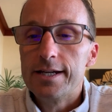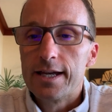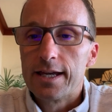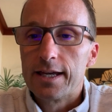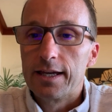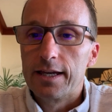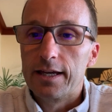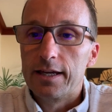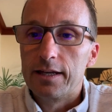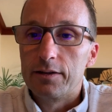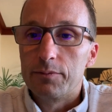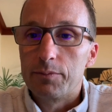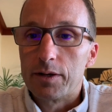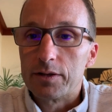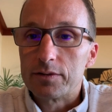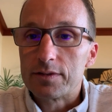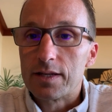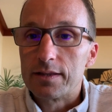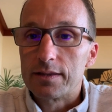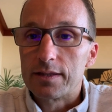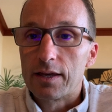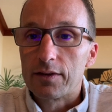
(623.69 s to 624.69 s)
and about
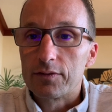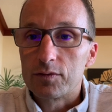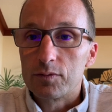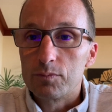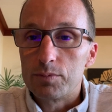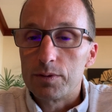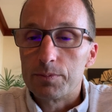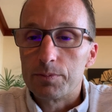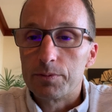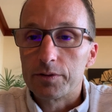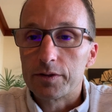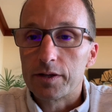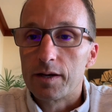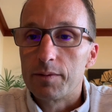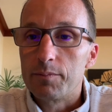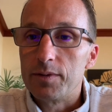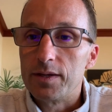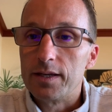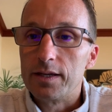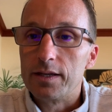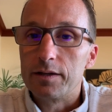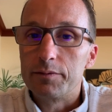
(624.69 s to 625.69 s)
10,000 people come
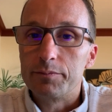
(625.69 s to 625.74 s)
in.